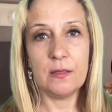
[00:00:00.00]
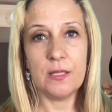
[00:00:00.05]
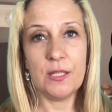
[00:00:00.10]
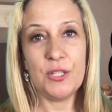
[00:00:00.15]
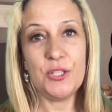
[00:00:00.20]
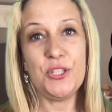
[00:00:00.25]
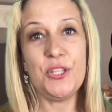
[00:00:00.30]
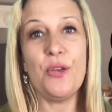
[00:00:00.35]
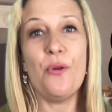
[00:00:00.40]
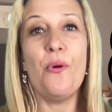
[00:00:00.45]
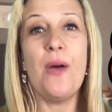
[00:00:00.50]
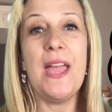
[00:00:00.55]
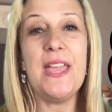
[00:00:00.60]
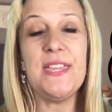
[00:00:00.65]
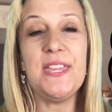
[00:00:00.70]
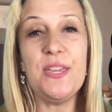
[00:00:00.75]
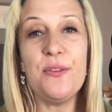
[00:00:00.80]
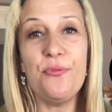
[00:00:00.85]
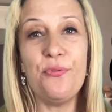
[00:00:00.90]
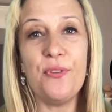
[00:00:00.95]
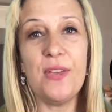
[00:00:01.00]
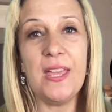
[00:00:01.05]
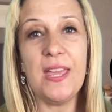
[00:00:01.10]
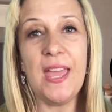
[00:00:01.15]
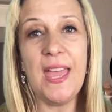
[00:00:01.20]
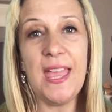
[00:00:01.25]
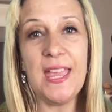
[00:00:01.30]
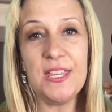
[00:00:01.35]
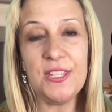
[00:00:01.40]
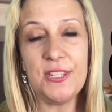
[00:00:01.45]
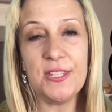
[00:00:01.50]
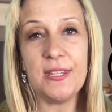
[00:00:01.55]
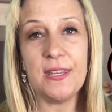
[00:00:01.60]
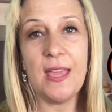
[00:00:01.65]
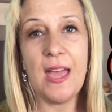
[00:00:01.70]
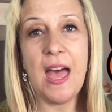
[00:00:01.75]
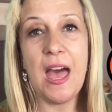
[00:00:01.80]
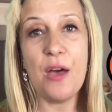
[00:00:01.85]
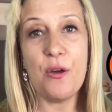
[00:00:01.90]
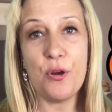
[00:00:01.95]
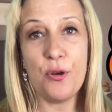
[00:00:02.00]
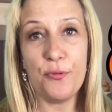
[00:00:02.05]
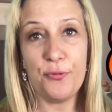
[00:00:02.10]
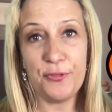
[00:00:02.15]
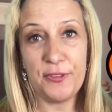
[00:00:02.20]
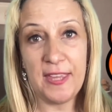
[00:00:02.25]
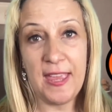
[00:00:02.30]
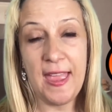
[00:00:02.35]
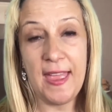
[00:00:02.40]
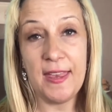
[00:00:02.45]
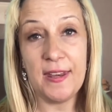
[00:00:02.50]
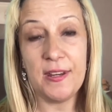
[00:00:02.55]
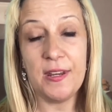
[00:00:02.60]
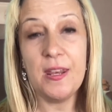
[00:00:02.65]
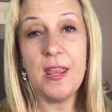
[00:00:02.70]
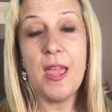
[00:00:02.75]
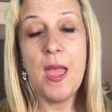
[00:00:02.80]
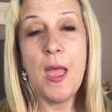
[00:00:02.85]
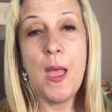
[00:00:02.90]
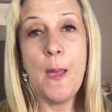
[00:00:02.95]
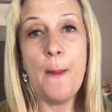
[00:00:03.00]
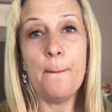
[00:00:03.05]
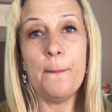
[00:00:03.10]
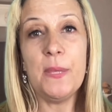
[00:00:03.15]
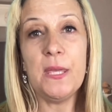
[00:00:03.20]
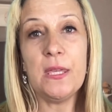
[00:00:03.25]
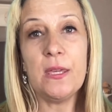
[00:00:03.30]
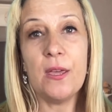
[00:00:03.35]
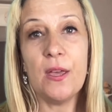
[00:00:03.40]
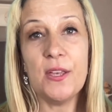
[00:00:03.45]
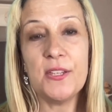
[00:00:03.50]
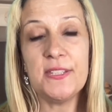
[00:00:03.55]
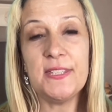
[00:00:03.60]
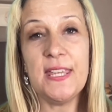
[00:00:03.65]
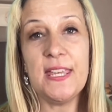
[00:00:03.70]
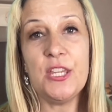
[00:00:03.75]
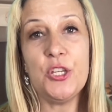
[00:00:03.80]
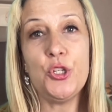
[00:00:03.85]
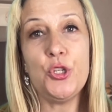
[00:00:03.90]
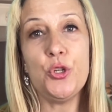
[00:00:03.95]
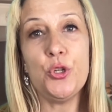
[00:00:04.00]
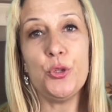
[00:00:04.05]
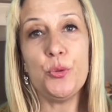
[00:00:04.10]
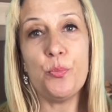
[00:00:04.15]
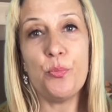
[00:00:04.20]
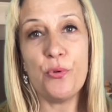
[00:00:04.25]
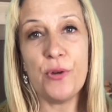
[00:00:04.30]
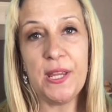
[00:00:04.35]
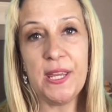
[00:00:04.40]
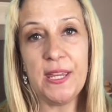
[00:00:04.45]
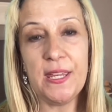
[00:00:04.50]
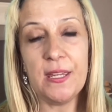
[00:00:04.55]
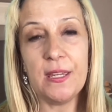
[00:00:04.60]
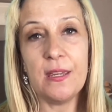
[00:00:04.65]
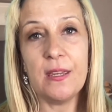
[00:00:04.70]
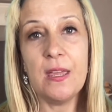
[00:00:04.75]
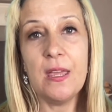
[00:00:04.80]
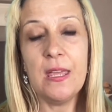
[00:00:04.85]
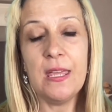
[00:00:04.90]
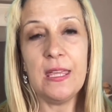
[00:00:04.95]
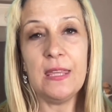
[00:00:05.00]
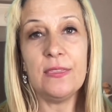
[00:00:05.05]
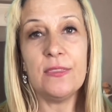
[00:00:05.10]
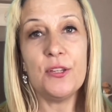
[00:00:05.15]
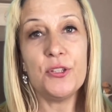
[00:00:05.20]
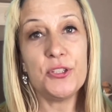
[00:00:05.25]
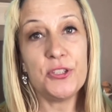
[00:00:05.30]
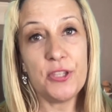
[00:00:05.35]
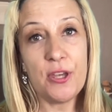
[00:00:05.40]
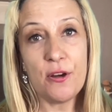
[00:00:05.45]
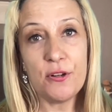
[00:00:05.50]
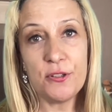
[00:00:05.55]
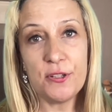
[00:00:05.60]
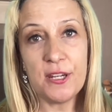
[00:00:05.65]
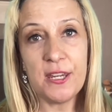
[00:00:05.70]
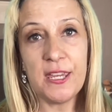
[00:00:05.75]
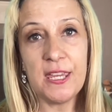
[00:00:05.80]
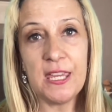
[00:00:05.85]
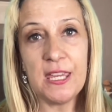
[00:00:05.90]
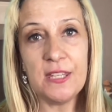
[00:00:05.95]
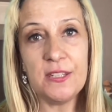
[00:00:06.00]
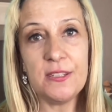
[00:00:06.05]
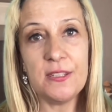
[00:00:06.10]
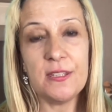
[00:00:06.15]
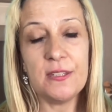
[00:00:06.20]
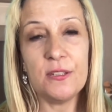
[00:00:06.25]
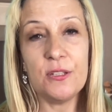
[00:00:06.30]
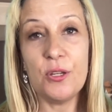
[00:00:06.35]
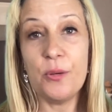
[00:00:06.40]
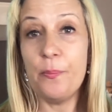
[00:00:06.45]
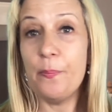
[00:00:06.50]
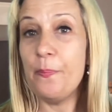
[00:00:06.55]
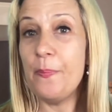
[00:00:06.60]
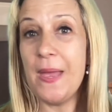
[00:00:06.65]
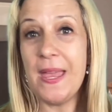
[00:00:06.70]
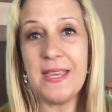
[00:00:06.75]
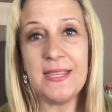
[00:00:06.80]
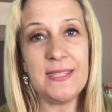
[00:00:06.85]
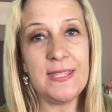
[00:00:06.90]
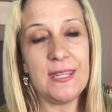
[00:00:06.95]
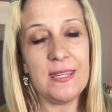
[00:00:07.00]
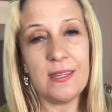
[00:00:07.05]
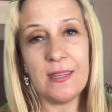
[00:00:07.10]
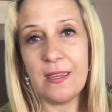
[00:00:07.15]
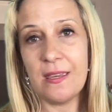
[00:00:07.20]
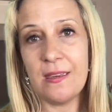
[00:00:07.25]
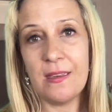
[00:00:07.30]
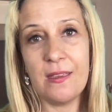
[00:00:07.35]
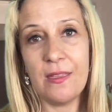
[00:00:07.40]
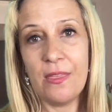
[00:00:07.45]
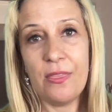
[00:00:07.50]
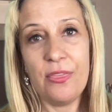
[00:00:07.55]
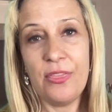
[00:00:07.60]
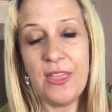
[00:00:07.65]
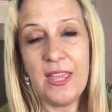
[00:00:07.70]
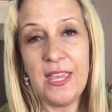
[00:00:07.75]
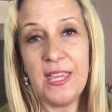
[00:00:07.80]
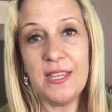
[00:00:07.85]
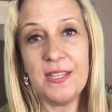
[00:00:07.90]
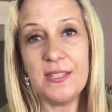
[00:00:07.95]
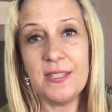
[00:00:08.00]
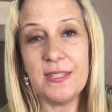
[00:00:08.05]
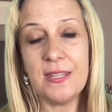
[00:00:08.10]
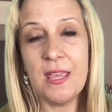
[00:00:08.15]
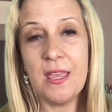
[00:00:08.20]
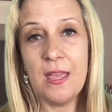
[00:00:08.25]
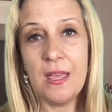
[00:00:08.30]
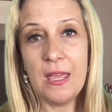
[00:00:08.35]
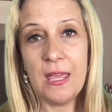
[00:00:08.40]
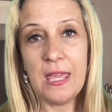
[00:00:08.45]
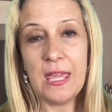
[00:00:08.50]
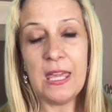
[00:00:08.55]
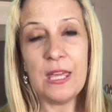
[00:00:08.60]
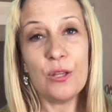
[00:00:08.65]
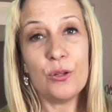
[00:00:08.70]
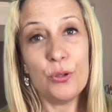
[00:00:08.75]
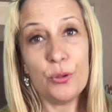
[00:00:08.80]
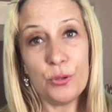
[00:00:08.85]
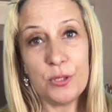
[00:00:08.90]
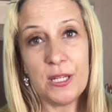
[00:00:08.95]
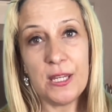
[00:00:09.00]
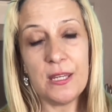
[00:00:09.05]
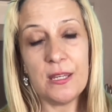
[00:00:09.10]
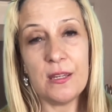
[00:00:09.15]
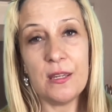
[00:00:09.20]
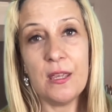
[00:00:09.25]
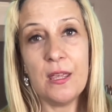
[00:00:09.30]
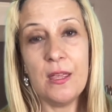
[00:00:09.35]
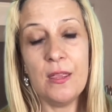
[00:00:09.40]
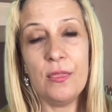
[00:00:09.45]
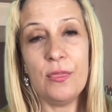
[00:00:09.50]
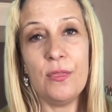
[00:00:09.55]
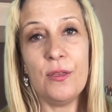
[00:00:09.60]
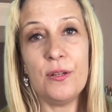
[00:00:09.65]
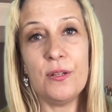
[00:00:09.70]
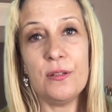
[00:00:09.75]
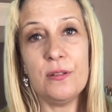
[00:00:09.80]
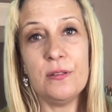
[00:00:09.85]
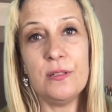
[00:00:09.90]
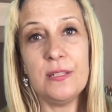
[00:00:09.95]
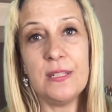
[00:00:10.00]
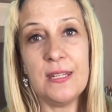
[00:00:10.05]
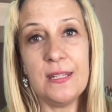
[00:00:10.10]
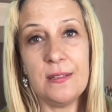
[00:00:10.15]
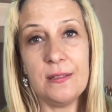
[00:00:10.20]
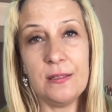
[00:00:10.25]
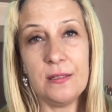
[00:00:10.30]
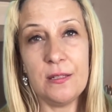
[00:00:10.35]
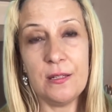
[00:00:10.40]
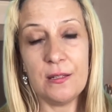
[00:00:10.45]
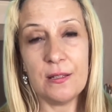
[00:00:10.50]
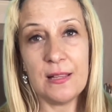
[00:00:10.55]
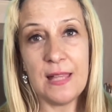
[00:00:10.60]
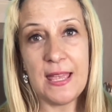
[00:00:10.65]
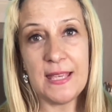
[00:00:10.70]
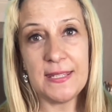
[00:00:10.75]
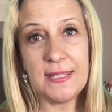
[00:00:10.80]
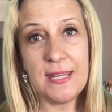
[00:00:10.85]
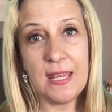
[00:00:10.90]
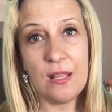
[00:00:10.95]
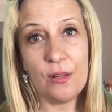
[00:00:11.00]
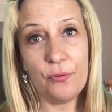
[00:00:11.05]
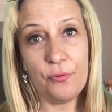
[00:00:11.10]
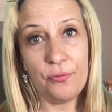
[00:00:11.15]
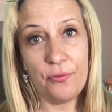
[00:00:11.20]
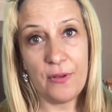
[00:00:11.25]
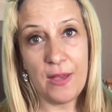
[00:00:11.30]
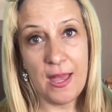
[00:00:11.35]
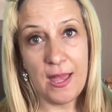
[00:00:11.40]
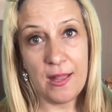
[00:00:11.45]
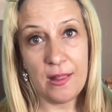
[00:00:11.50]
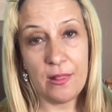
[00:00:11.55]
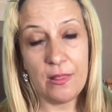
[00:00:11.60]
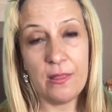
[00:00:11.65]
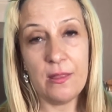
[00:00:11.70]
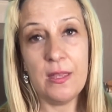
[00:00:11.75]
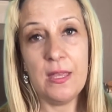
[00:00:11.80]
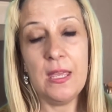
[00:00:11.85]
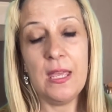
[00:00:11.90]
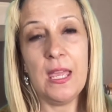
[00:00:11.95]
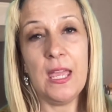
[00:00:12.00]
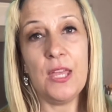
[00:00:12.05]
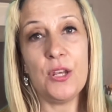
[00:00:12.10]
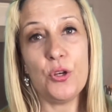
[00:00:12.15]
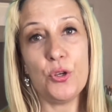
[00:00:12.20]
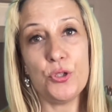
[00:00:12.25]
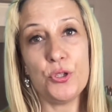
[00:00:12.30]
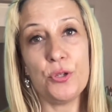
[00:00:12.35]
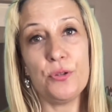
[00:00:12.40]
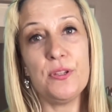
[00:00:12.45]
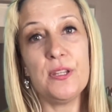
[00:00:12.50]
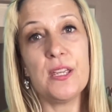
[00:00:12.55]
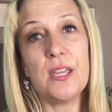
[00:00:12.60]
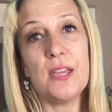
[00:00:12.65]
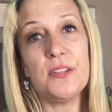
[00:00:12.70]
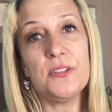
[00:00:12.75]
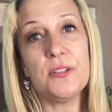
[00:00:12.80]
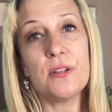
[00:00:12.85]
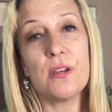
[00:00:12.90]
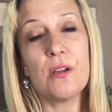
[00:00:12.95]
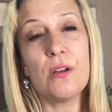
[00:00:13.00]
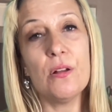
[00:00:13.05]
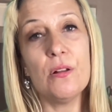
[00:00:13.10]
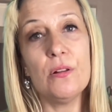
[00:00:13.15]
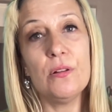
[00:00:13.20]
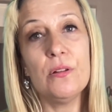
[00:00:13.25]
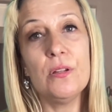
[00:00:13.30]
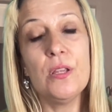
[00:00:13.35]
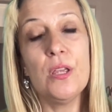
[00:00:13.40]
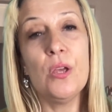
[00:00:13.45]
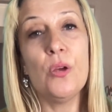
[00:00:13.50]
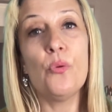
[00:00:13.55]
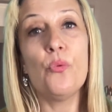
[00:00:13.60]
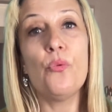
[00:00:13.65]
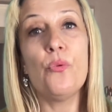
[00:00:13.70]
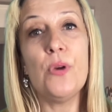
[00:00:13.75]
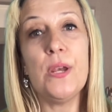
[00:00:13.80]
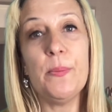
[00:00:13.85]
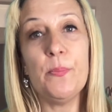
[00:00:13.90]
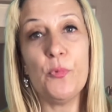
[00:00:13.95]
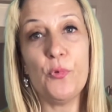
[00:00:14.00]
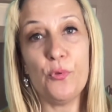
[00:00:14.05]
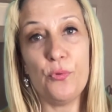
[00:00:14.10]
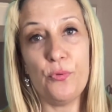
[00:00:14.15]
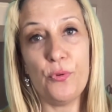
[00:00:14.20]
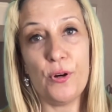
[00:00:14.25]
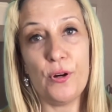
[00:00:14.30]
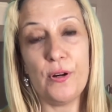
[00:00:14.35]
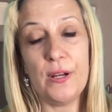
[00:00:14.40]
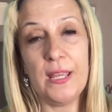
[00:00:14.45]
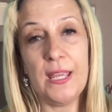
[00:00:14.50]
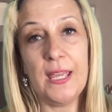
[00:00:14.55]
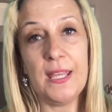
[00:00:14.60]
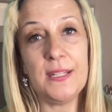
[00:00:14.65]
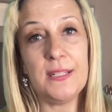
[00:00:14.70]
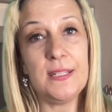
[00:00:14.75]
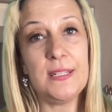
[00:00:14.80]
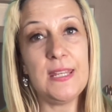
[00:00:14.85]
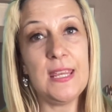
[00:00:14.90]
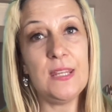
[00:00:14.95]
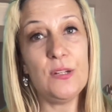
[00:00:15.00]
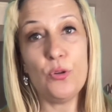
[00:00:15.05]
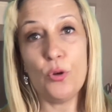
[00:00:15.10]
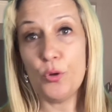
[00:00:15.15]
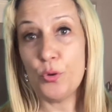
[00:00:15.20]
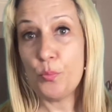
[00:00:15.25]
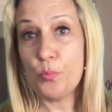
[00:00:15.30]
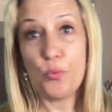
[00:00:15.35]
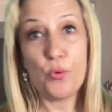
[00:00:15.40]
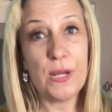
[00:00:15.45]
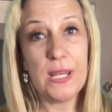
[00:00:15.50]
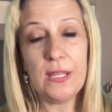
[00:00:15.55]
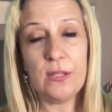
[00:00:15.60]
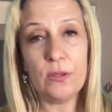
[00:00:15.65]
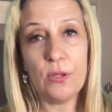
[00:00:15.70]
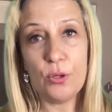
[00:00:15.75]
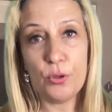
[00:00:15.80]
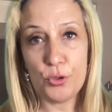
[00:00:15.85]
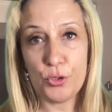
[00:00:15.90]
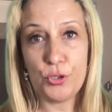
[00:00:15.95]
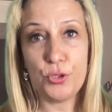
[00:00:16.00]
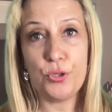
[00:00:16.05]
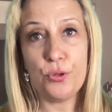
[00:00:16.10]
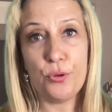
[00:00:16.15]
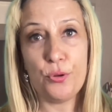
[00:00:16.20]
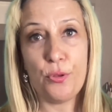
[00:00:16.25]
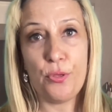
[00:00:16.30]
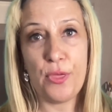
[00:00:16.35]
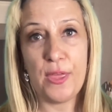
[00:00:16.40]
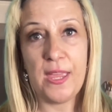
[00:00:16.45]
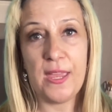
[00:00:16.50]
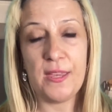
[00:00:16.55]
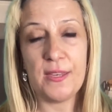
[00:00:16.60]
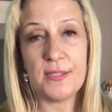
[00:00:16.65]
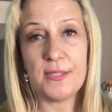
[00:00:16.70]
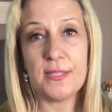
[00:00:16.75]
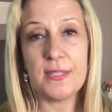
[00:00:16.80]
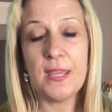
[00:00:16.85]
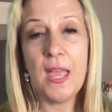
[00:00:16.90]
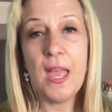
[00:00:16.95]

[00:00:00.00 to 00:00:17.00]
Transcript: So I give 8 out of 10 because they should bring in the starter kit the basic things, including the glass nail file and also the cuticle remover, and they don't bring those two things.